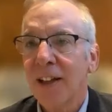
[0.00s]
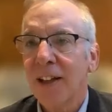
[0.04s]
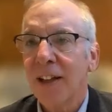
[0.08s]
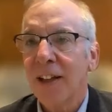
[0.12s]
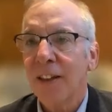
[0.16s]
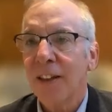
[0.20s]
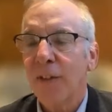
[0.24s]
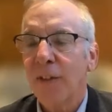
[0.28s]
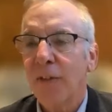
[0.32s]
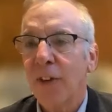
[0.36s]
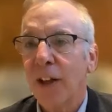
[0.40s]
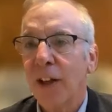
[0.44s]

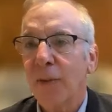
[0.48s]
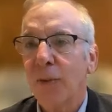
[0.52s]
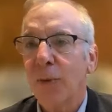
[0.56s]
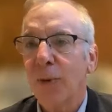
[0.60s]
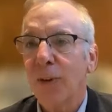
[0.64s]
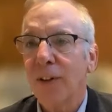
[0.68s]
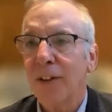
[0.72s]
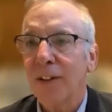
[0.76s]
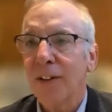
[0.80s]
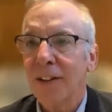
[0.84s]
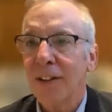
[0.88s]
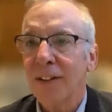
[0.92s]
and the Fed
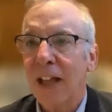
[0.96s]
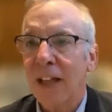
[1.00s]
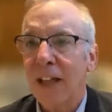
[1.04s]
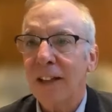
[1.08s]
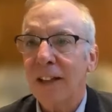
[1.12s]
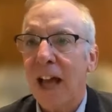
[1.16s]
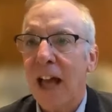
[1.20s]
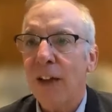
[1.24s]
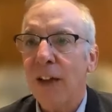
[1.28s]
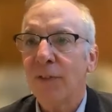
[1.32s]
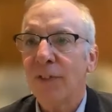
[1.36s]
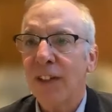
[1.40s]
will
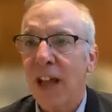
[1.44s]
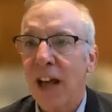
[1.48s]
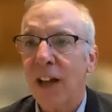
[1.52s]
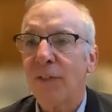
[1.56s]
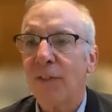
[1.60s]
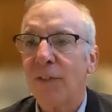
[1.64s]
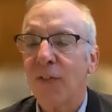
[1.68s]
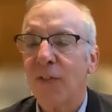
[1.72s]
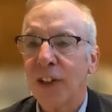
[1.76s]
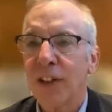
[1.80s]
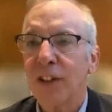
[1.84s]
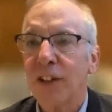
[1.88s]
have
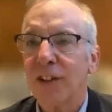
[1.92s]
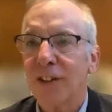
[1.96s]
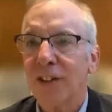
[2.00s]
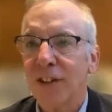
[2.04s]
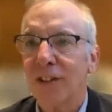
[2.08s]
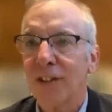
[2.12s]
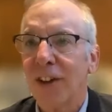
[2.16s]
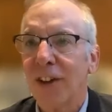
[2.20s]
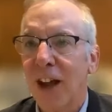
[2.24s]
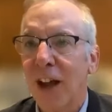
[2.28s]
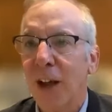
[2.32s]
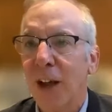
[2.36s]
not finished the
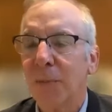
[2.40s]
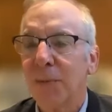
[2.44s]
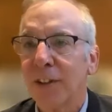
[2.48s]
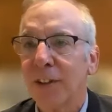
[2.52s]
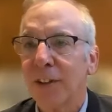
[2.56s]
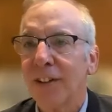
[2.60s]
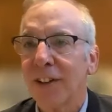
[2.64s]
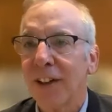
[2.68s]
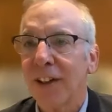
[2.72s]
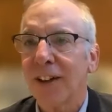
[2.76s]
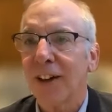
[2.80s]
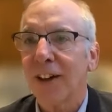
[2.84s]
job,
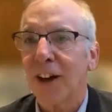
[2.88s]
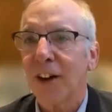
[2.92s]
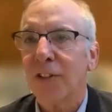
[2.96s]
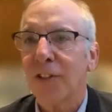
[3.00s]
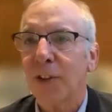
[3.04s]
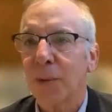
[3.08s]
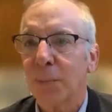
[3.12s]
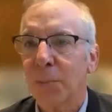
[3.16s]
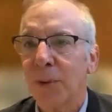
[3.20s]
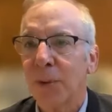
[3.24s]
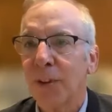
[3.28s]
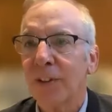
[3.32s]
just like
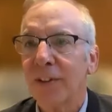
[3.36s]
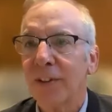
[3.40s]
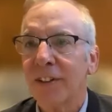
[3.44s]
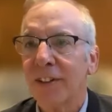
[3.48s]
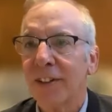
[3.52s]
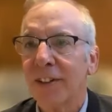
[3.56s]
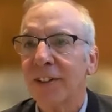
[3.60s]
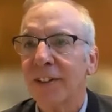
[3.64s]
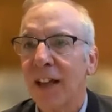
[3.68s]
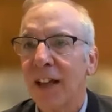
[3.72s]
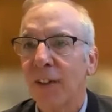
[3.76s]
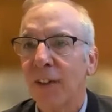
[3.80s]
Arthur Burns
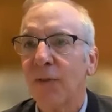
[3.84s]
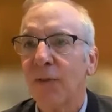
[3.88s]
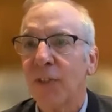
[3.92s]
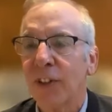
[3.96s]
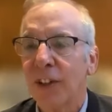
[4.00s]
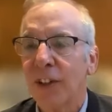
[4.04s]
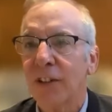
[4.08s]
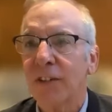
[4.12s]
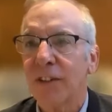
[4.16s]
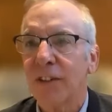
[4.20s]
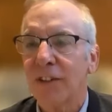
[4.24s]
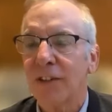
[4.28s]
did not
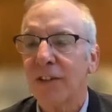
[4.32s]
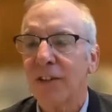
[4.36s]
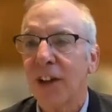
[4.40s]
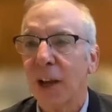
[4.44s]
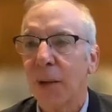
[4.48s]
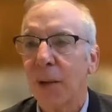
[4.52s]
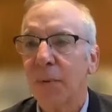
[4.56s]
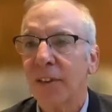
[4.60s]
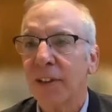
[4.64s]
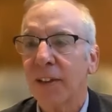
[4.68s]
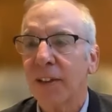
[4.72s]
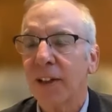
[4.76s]
finish the
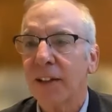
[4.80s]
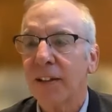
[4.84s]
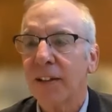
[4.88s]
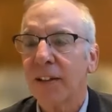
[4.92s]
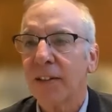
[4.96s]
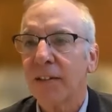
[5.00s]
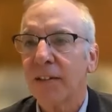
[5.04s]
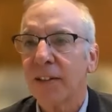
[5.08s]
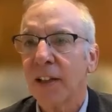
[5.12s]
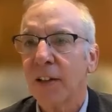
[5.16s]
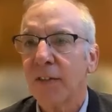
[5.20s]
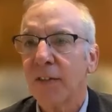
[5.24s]
job in the
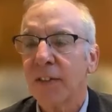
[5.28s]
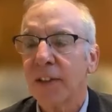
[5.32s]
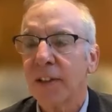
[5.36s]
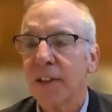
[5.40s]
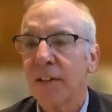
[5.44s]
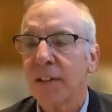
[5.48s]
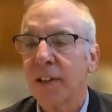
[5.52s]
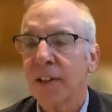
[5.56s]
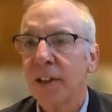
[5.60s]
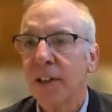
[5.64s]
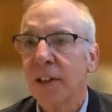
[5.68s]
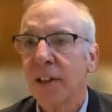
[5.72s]

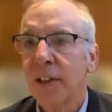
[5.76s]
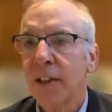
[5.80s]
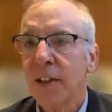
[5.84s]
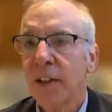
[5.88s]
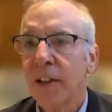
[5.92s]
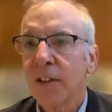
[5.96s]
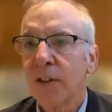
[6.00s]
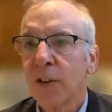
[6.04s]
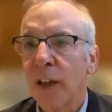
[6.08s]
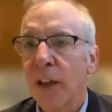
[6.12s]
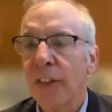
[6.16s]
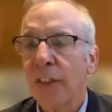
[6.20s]
1970s.
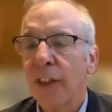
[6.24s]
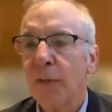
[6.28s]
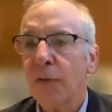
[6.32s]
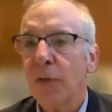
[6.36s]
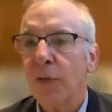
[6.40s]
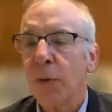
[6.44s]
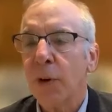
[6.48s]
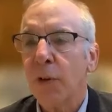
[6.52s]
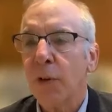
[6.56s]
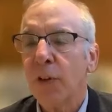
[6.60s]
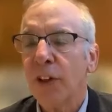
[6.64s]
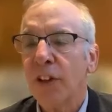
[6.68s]
So I think
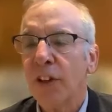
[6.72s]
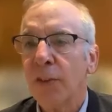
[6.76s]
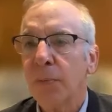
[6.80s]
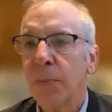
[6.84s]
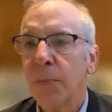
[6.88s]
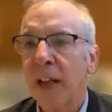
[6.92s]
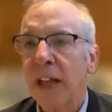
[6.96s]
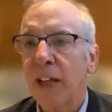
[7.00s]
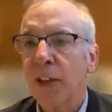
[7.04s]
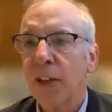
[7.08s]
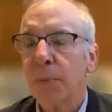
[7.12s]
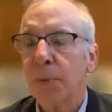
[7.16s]
from a risk
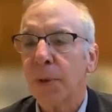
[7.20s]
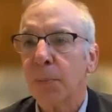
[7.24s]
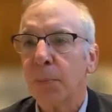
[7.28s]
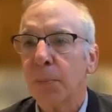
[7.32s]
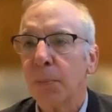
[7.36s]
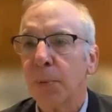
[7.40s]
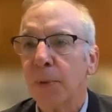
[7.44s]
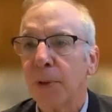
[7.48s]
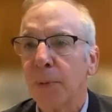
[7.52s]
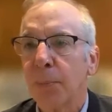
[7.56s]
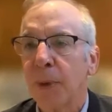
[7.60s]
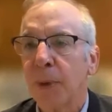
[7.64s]
management
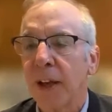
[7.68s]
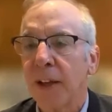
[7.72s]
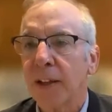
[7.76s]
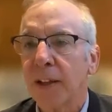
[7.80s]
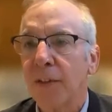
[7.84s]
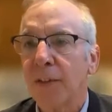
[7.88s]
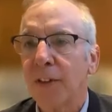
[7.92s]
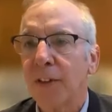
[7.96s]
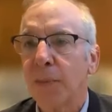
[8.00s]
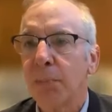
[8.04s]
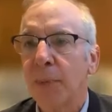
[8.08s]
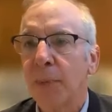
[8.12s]

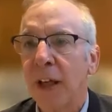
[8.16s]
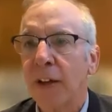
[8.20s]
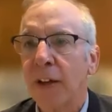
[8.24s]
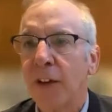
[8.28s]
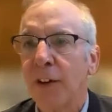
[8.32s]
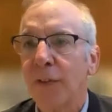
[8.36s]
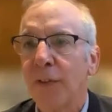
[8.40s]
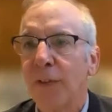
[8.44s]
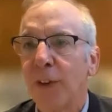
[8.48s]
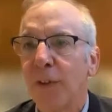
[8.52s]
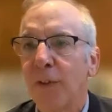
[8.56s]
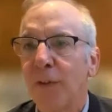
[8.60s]
perspective, it's
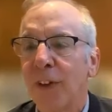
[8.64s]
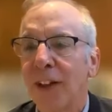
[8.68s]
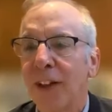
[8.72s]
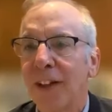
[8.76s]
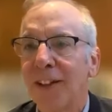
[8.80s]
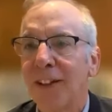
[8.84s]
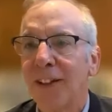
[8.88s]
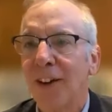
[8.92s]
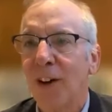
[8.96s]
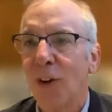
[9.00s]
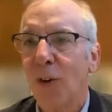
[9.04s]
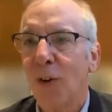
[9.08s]
better if the
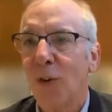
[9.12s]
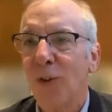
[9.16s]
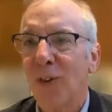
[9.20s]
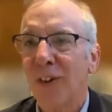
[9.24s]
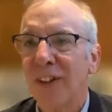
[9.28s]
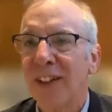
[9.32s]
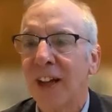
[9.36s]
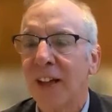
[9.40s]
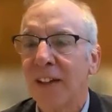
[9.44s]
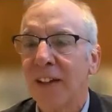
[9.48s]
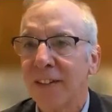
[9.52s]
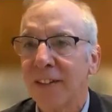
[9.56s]
Fed
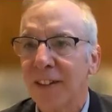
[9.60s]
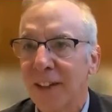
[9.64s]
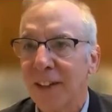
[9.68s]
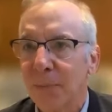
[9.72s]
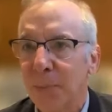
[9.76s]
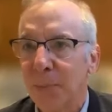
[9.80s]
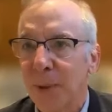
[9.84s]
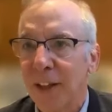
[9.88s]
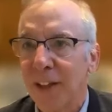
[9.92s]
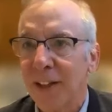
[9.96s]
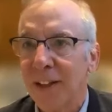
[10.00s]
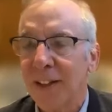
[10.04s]
overdoes it a
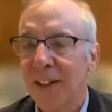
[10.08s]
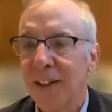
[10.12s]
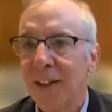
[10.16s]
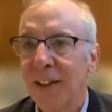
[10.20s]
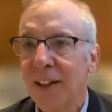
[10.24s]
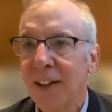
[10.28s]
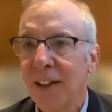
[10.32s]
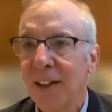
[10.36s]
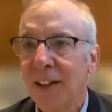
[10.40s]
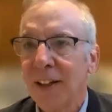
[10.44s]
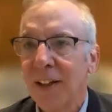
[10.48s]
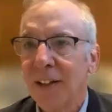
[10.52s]
bit
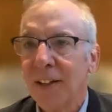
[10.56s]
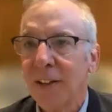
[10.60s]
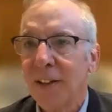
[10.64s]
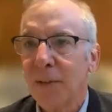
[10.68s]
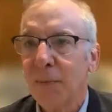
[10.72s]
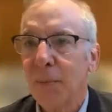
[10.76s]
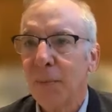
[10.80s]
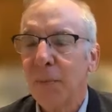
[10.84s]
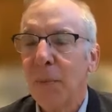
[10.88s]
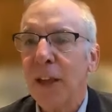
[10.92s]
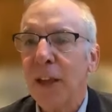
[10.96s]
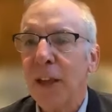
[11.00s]
to
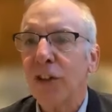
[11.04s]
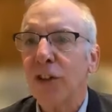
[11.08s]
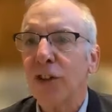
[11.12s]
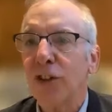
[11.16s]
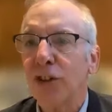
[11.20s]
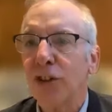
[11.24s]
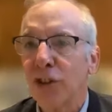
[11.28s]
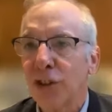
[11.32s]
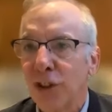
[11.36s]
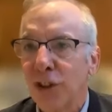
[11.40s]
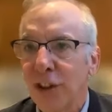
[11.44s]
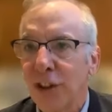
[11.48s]
make
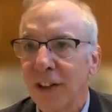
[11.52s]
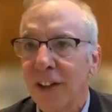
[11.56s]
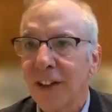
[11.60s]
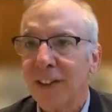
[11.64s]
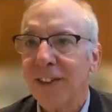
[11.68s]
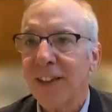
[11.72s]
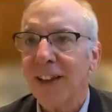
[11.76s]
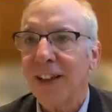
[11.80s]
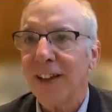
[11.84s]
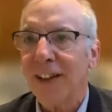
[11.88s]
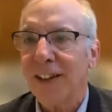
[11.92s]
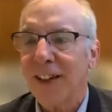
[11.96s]
sure
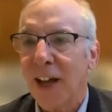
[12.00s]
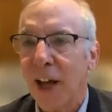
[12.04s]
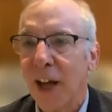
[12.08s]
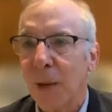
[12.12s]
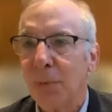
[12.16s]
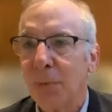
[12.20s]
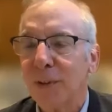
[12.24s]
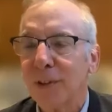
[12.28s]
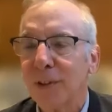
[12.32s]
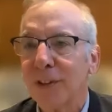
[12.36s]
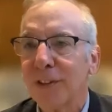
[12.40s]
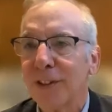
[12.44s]
that they
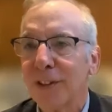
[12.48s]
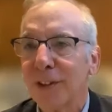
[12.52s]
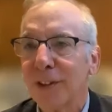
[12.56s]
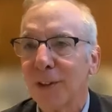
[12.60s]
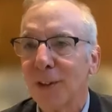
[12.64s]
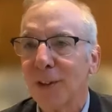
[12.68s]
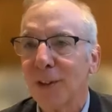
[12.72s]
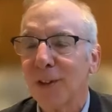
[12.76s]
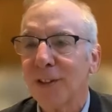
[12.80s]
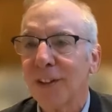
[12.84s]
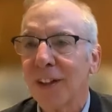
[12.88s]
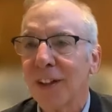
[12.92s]
accomplish their
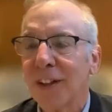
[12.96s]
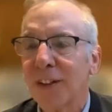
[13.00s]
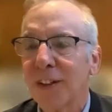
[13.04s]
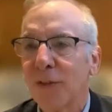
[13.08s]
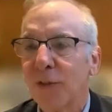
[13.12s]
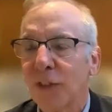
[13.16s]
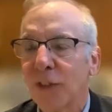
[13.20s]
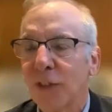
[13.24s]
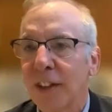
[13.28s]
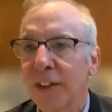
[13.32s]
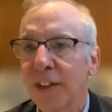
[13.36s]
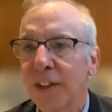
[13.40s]
goals on
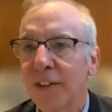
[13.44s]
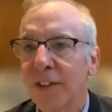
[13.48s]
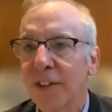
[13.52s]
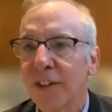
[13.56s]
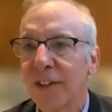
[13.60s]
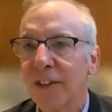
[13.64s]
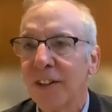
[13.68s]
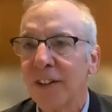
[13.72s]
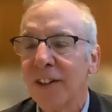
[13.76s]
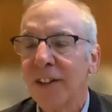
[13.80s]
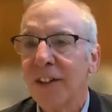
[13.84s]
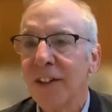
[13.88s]

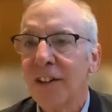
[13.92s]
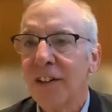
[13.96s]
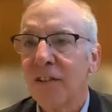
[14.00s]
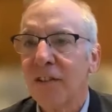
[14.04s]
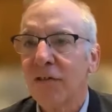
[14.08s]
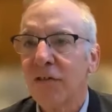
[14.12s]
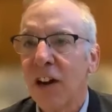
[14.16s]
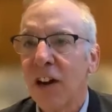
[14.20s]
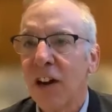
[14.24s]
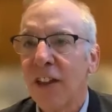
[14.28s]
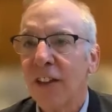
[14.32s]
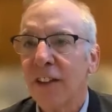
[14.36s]
inflation
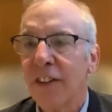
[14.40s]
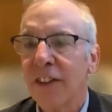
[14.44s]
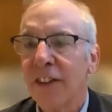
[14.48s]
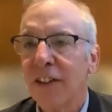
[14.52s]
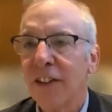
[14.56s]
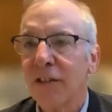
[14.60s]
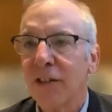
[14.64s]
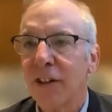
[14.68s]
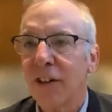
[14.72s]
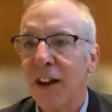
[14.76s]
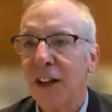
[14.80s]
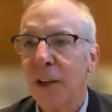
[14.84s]
rather than
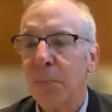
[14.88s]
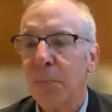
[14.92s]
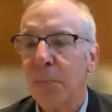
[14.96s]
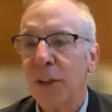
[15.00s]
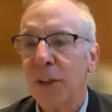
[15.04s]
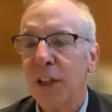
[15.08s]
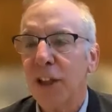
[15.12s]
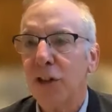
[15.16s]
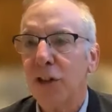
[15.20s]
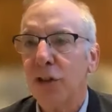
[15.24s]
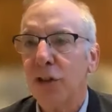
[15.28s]
try to be